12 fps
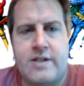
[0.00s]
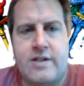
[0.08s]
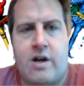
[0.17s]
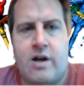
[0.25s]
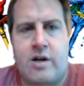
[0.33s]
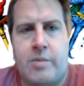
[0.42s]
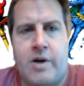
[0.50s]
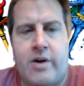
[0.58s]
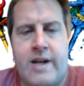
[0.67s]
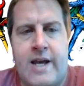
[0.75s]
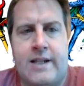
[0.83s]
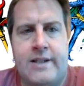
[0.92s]
I talk
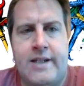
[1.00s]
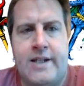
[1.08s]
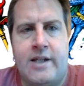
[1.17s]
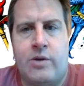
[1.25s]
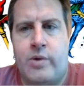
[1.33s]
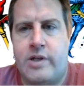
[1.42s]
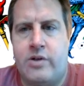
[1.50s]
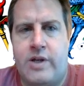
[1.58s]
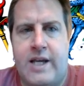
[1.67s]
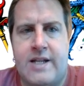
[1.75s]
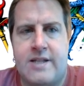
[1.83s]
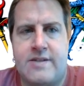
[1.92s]
about not leading what you
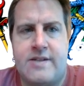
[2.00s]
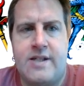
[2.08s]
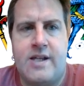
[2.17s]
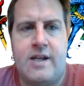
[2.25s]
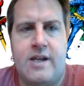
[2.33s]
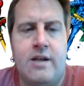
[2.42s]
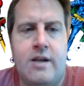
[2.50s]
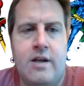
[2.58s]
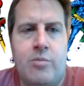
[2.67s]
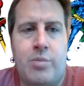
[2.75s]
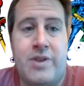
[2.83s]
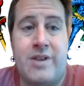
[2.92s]
can't see,
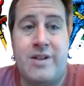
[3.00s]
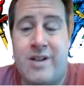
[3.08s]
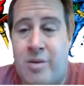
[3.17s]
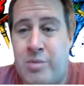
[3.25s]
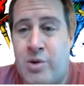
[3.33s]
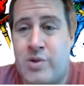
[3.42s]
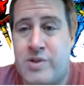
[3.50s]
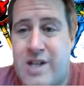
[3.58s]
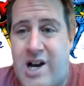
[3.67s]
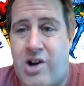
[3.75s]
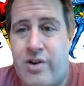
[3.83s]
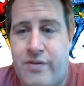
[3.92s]
but the dummy was
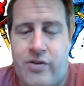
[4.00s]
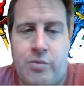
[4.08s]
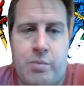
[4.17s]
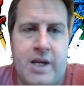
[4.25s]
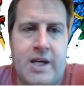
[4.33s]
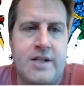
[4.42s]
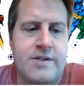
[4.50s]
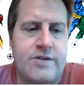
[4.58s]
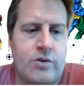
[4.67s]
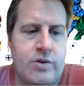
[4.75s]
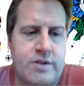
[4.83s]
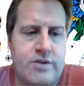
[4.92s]
out of spades,
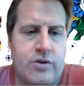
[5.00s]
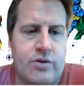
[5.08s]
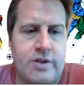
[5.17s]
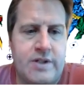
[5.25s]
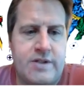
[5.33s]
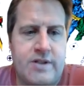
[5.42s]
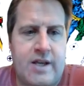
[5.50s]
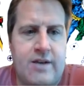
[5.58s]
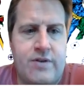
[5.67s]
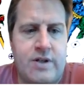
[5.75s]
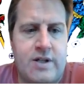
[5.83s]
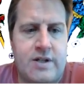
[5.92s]
so it's certainly
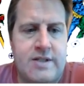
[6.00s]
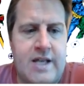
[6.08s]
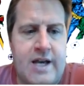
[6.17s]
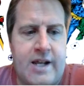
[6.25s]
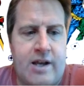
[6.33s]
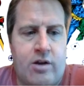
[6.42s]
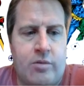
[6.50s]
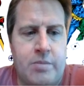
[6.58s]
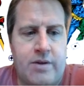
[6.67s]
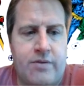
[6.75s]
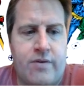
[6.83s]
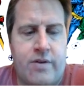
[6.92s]
safe and does not help
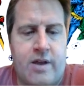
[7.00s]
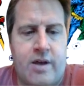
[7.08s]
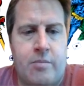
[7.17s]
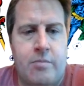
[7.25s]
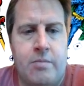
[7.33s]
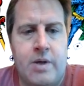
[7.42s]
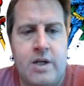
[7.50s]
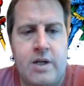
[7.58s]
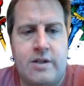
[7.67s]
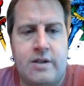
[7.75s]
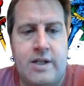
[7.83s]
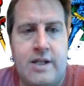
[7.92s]
me for them
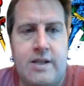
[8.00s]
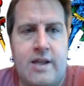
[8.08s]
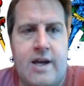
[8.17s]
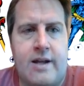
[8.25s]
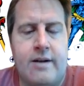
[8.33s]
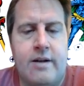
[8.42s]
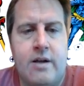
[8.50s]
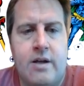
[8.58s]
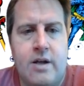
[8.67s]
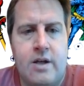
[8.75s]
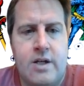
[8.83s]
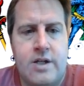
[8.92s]
to lead that.
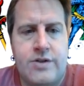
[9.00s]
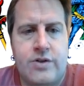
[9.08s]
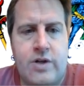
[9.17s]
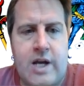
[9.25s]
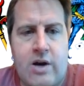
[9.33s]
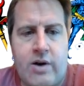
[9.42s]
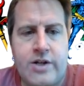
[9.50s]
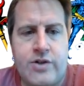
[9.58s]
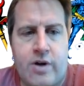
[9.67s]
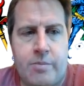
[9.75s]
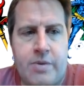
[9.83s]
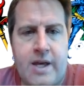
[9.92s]
So now I
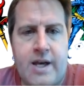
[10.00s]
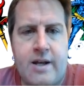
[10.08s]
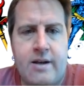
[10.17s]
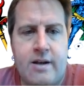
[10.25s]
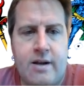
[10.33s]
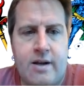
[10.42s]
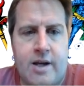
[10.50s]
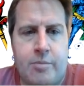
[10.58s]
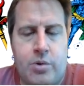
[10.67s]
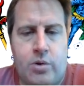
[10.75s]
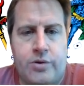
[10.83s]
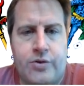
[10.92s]
trump that, I
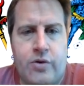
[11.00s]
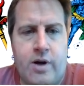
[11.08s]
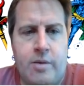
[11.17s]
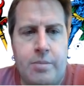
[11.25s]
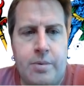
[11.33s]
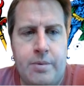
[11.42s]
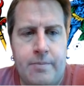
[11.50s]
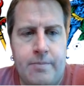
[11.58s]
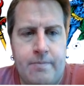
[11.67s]
pull trump.